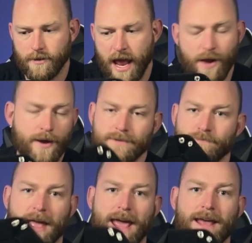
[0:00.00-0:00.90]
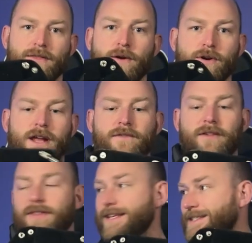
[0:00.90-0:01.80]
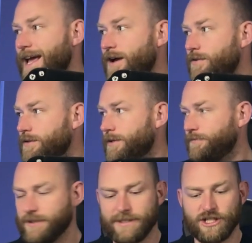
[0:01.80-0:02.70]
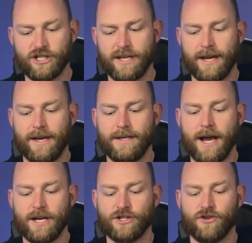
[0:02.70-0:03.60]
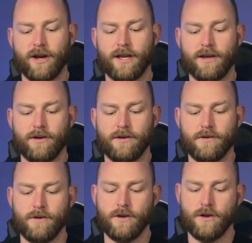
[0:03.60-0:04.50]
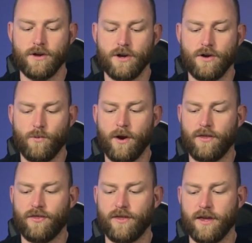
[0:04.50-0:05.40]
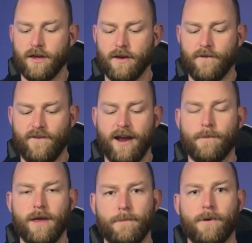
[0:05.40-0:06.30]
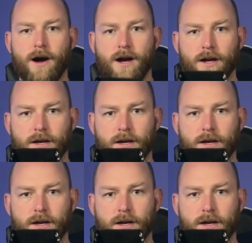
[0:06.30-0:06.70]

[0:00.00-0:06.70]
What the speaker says: anyways, and they were giving these out. This is just a dice tray here with the Phantom Epoch